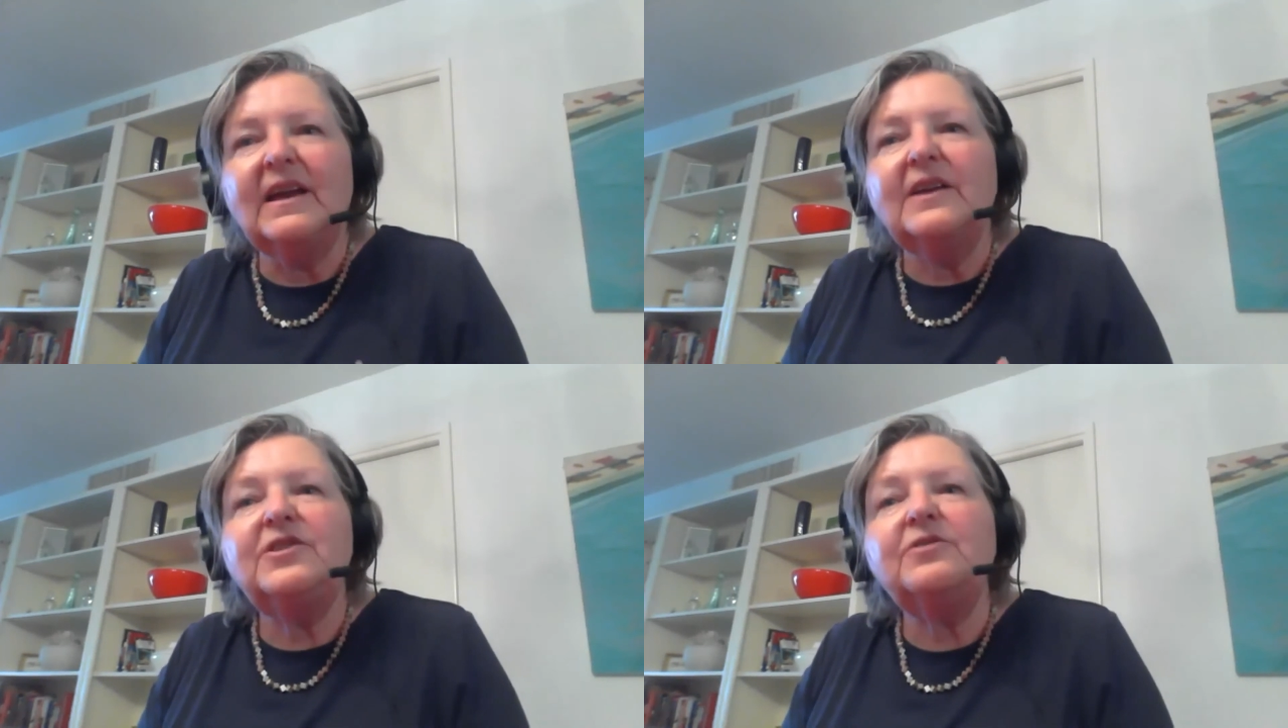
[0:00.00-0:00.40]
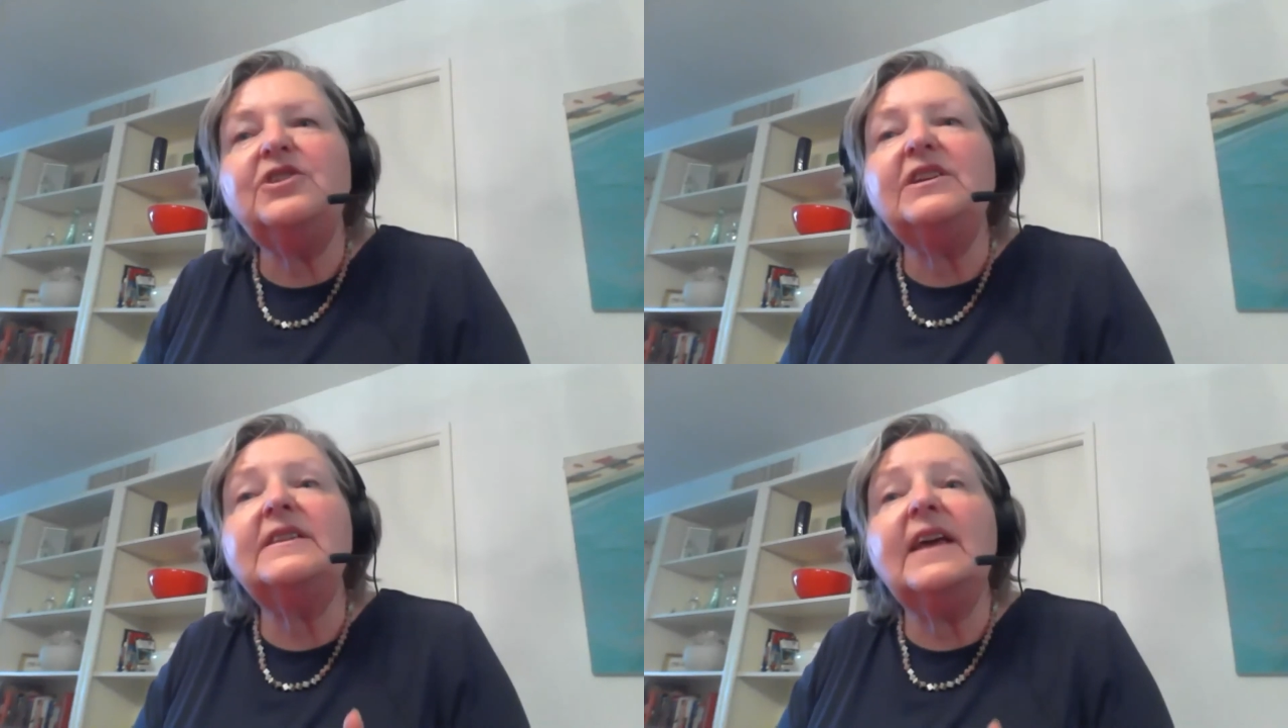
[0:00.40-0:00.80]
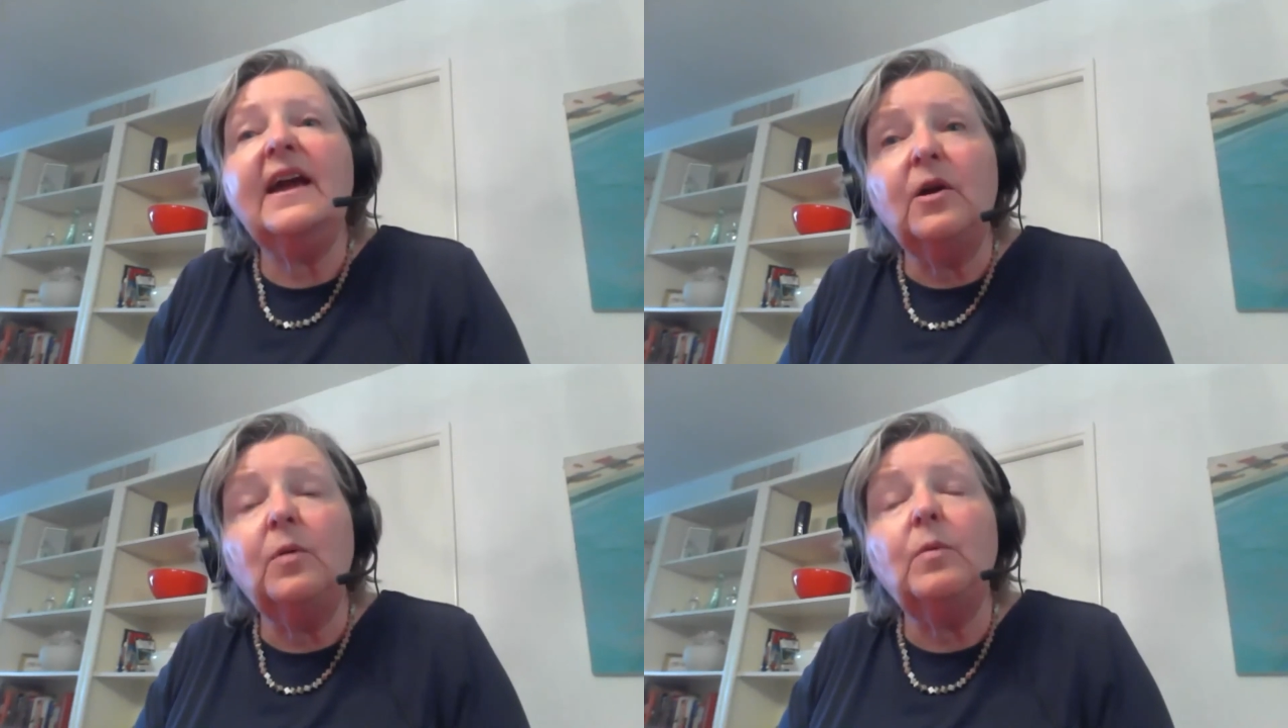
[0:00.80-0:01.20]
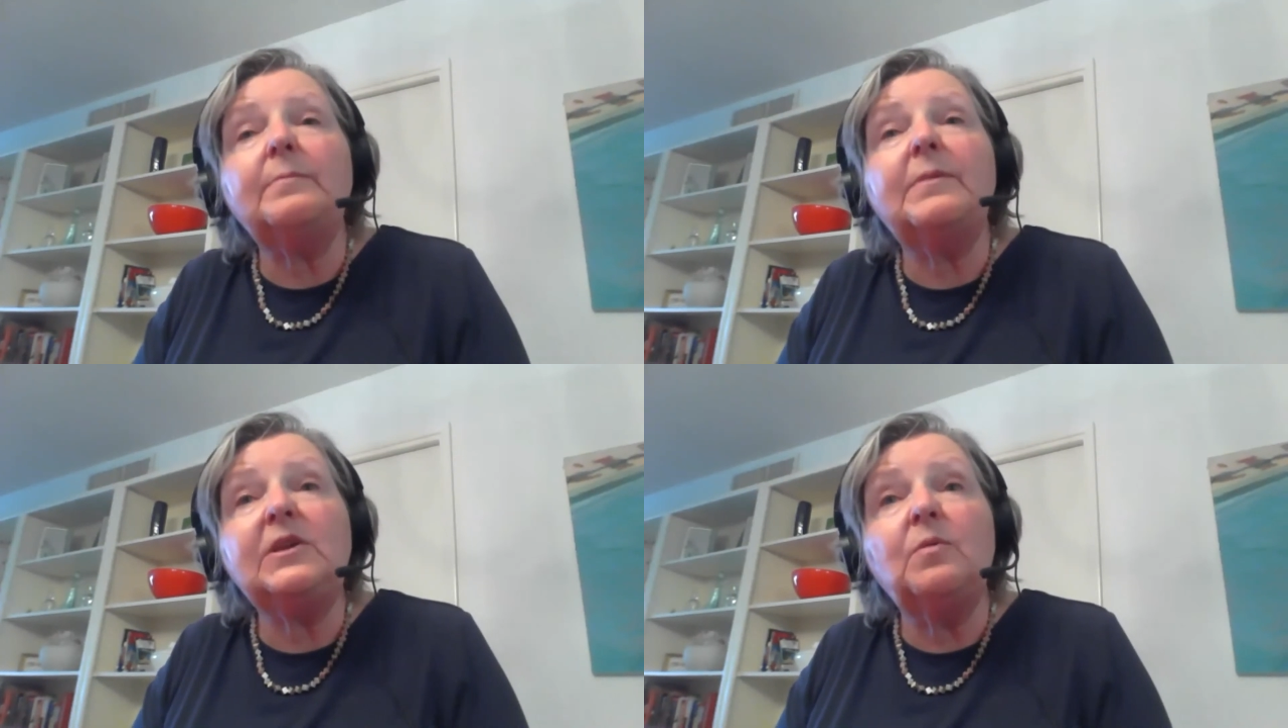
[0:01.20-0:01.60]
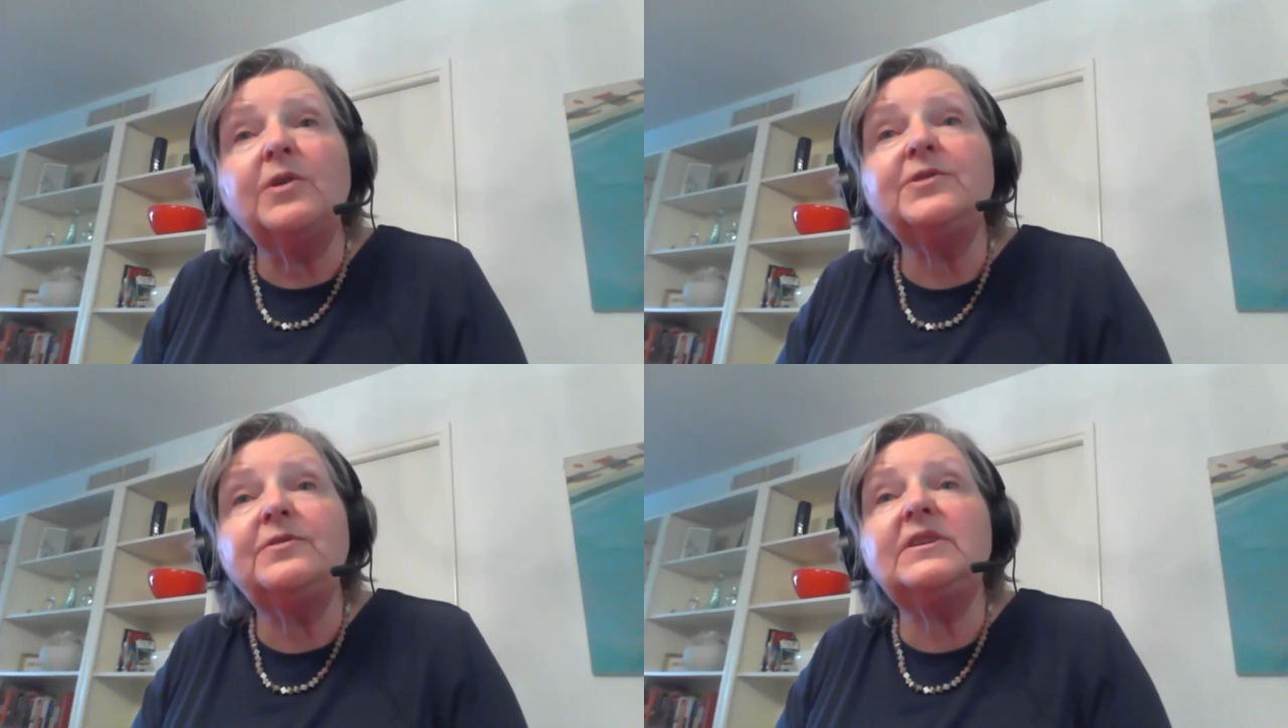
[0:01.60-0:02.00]
So she's the heroine, but you
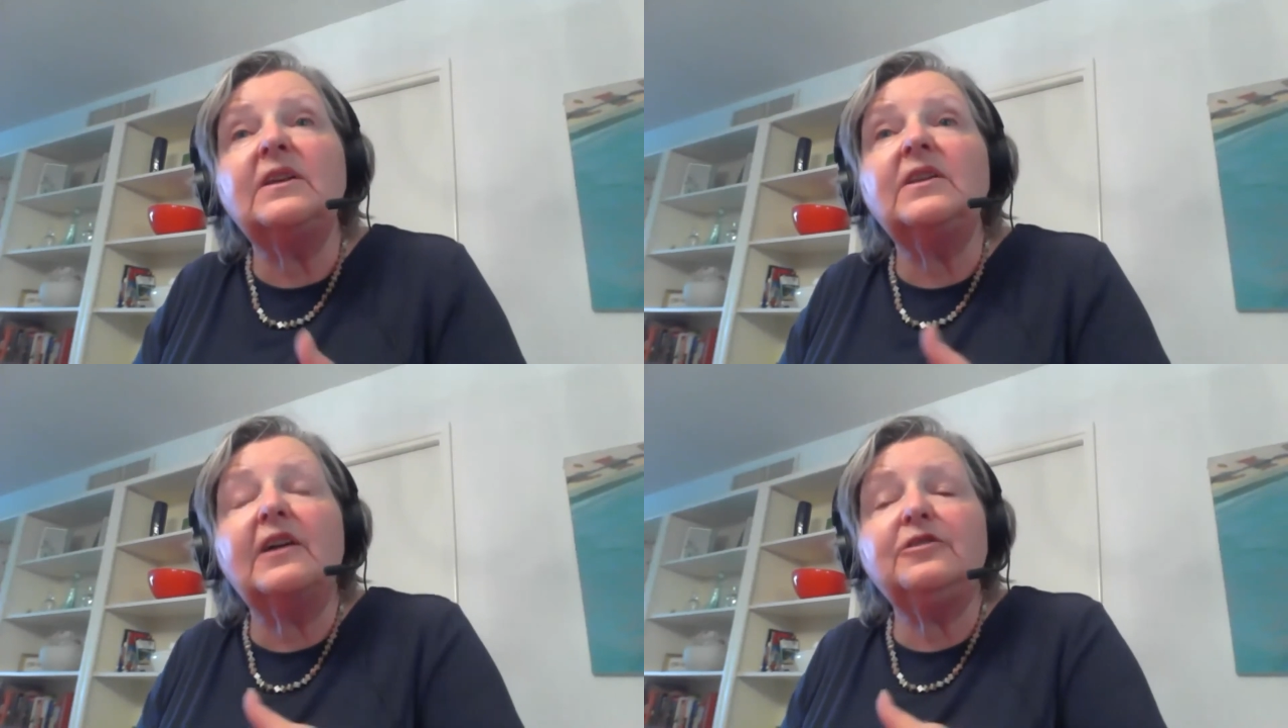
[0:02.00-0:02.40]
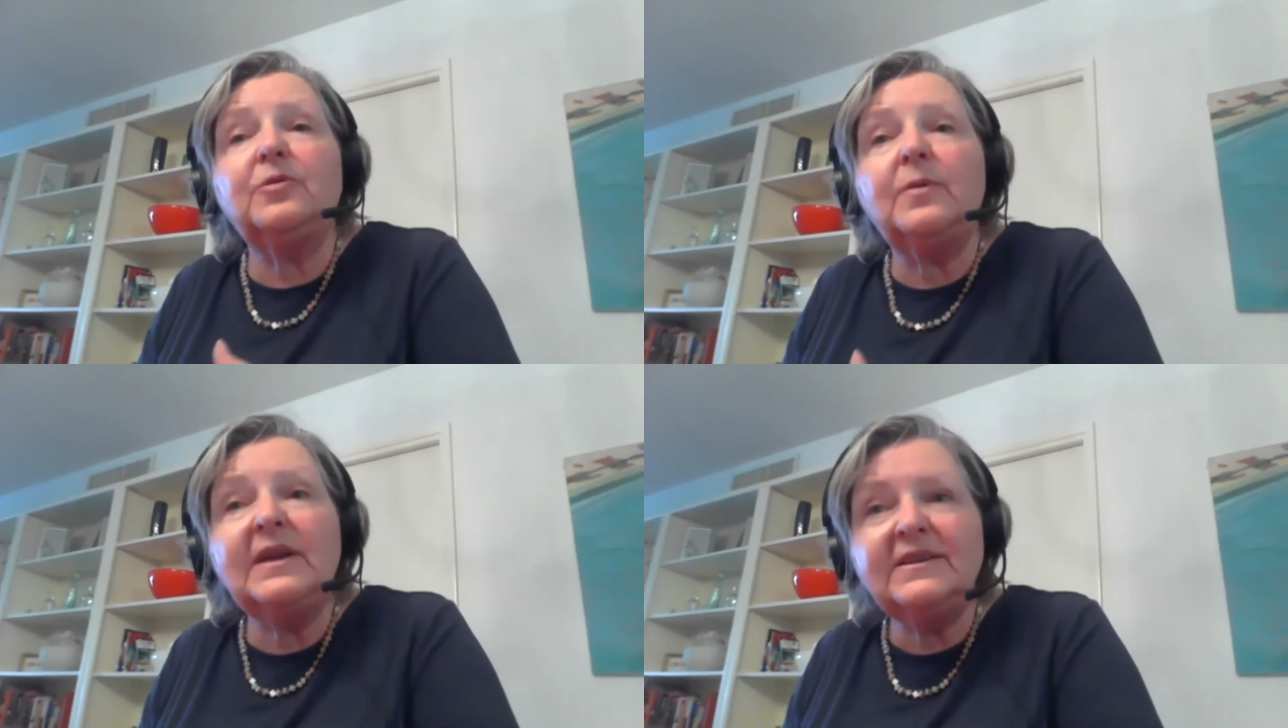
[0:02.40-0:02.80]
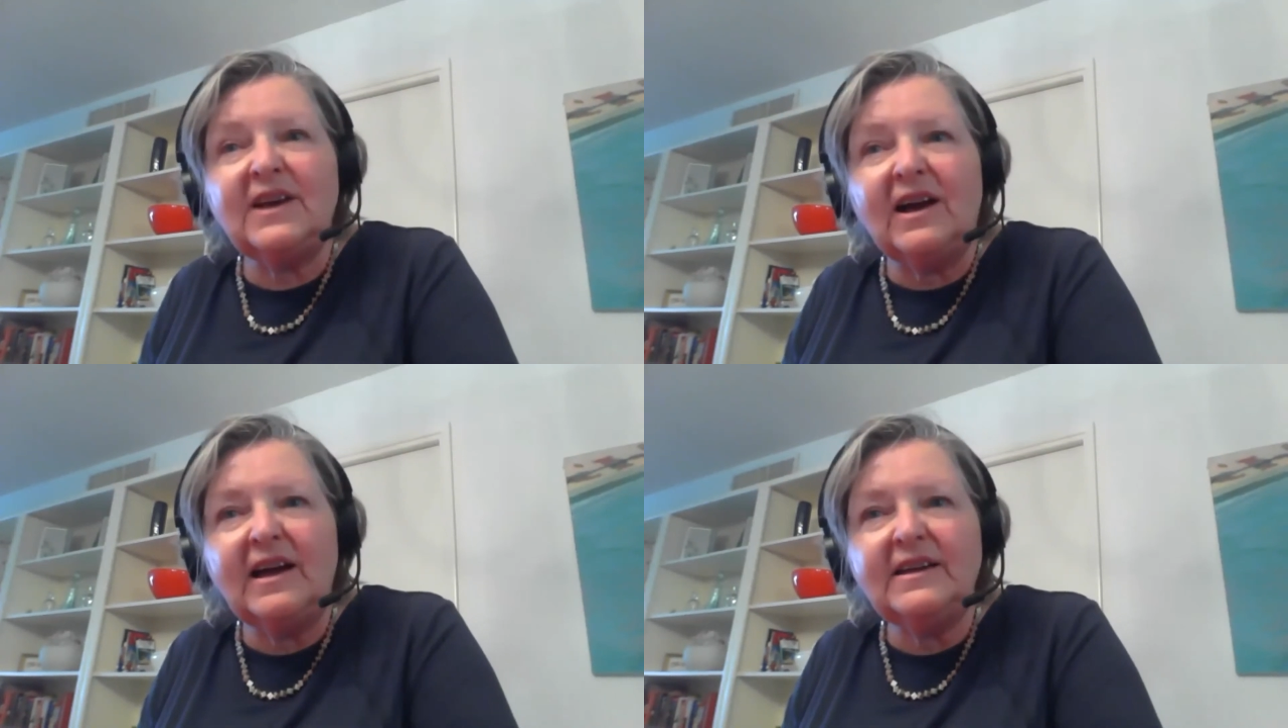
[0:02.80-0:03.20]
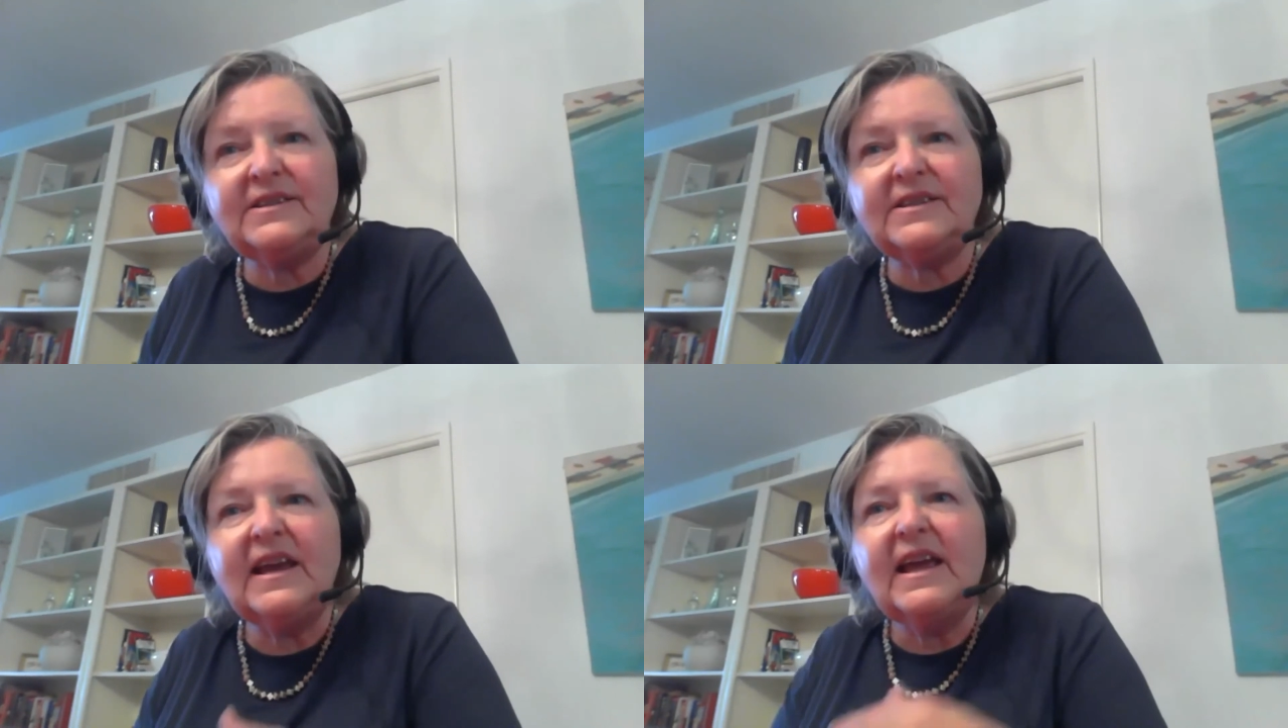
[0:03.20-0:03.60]
also see a lot through his eyes.